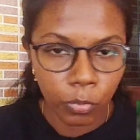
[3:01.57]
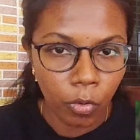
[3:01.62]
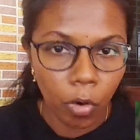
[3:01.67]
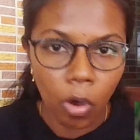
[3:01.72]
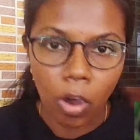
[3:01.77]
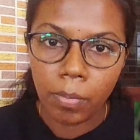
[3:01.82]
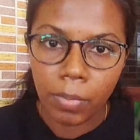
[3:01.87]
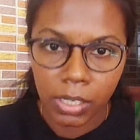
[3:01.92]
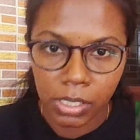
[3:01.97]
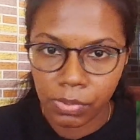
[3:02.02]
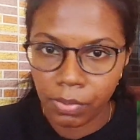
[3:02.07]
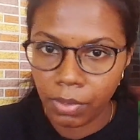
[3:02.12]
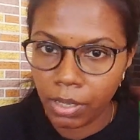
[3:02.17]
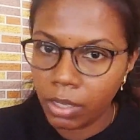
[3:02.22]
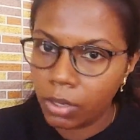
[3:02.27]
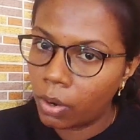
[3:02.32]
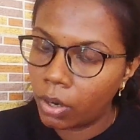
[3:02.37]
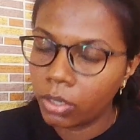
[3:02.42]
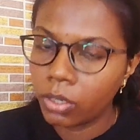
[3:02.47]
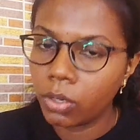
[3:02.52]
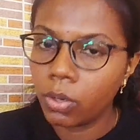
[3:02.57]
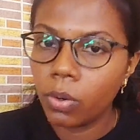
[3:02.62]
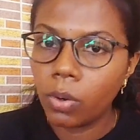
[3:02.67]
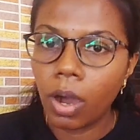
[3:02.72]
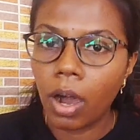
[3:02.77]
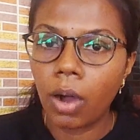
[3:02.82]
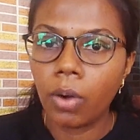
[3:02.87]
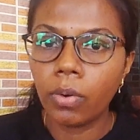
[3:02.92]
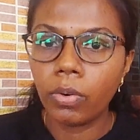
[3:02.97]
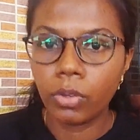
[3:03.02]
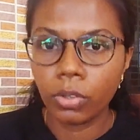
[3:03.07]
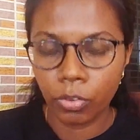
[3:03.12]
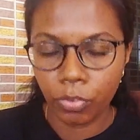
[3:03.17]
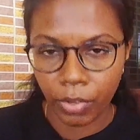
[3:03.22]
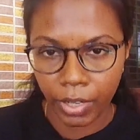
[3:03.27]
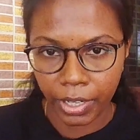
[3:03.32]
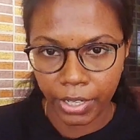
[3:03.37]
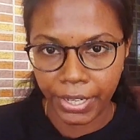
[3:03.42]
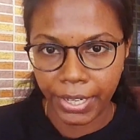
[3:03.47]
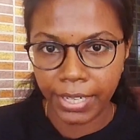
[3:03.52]
Farmers will not go out
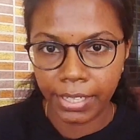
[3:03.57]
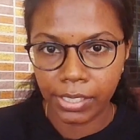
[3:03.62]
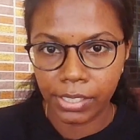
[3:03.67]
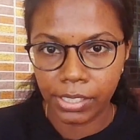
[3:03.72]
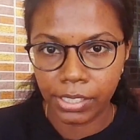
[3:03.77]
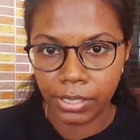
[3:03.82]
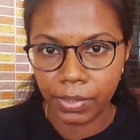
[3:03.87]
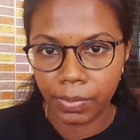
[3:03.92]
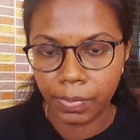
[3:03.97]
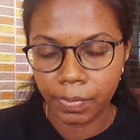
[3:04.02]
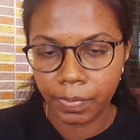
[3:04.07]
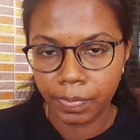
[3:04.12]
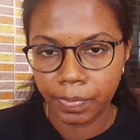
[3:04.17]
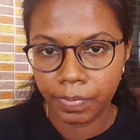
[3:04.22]
of agriculture.